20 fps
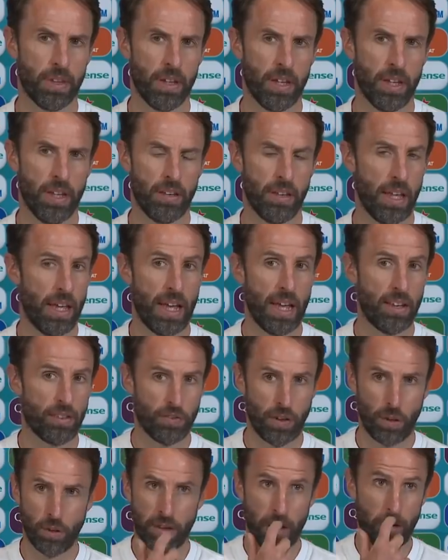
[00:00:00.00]
It has
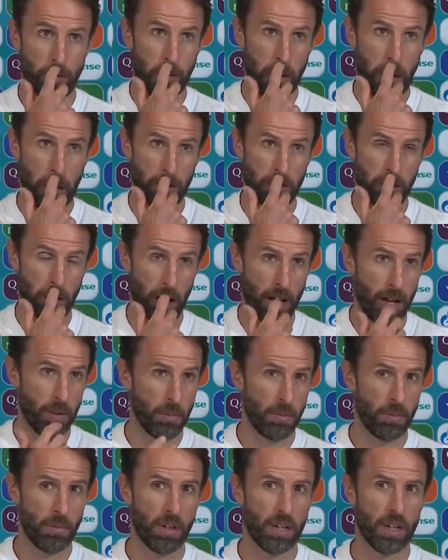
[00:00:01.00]
felt different this
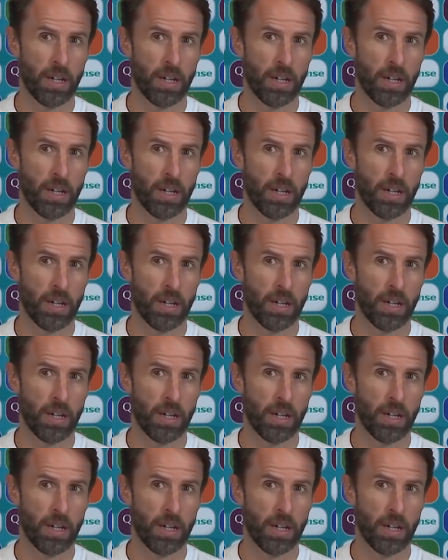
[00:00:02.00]
time,